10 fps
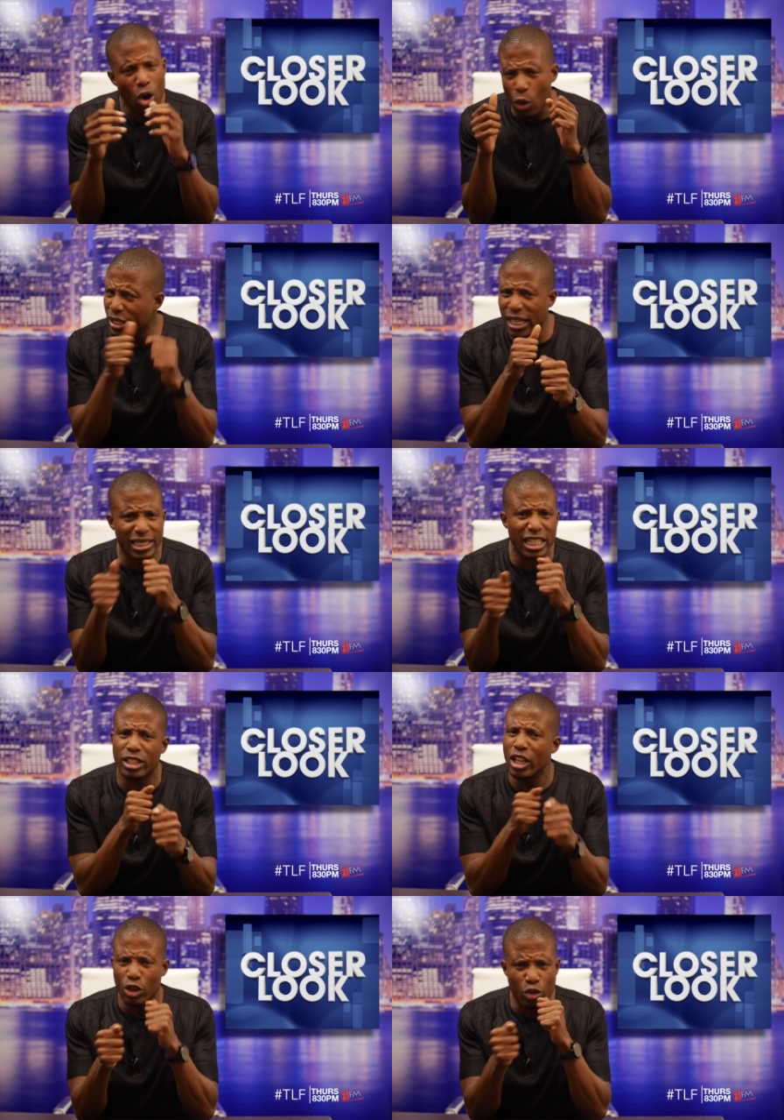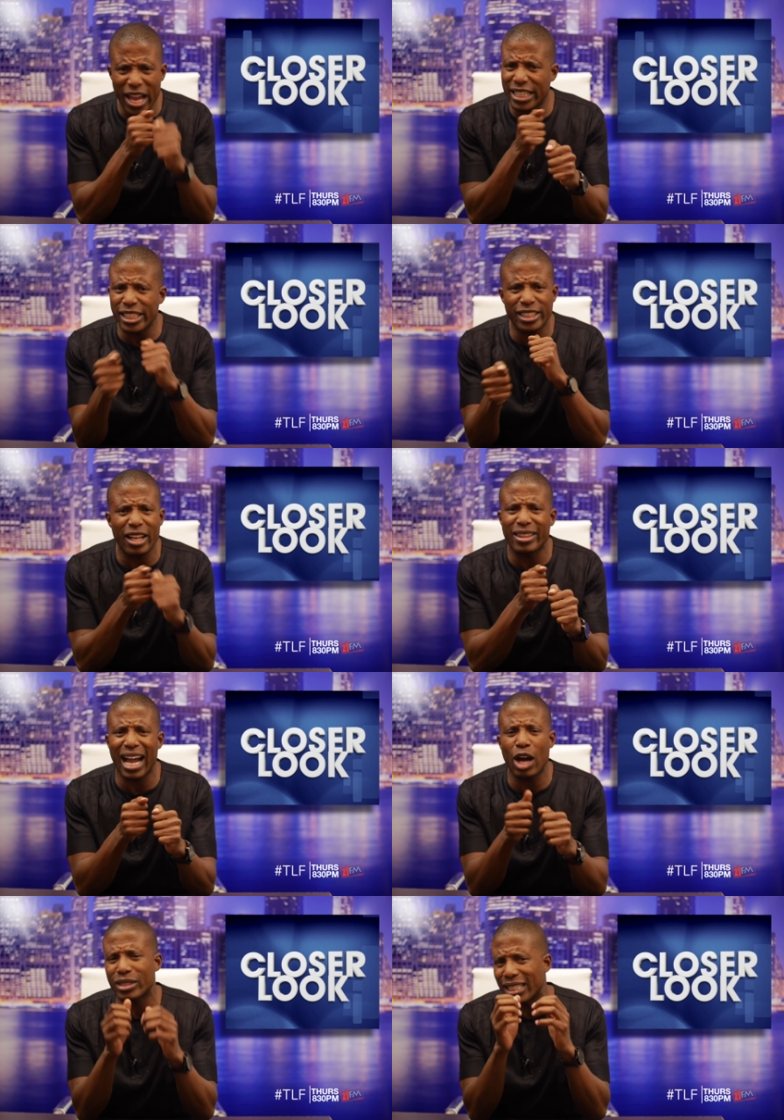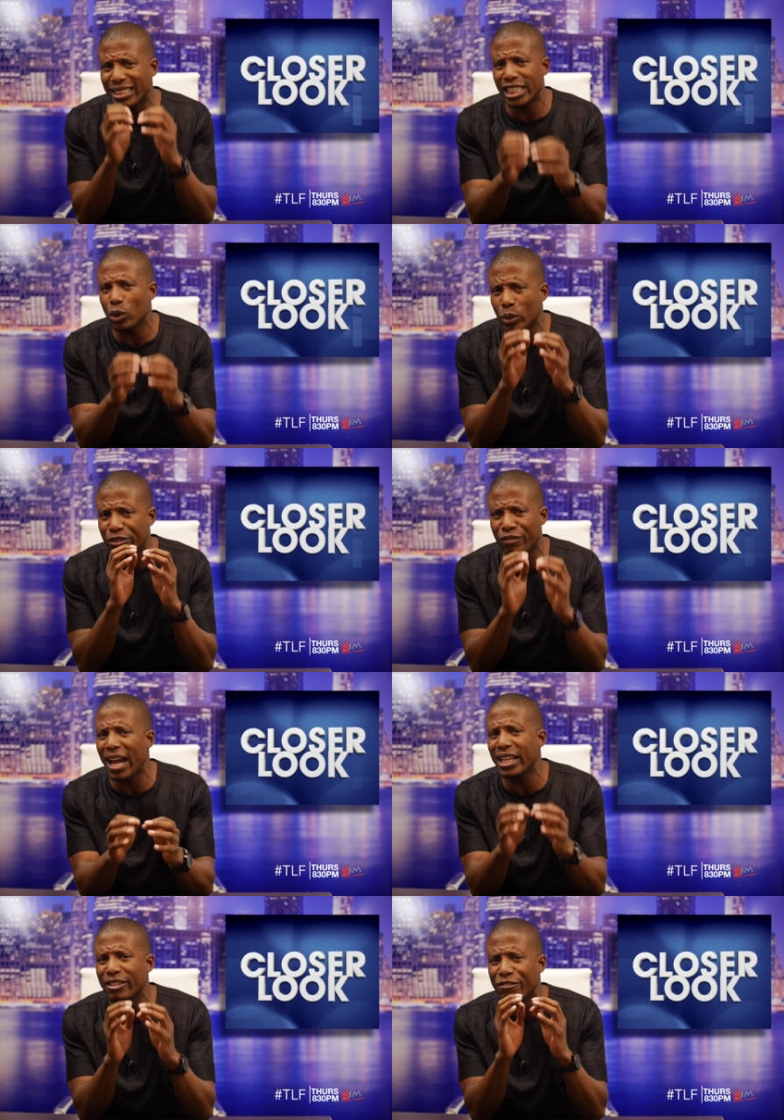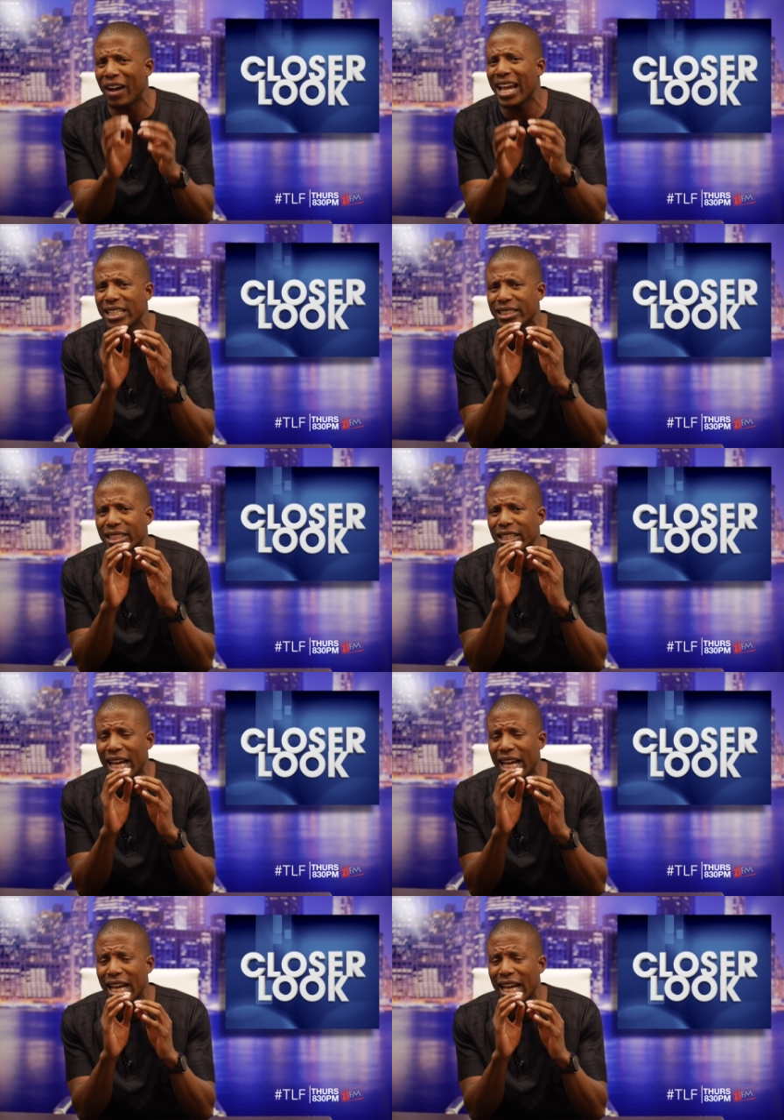Oh, yes, let's ratch each other out until we find the finest,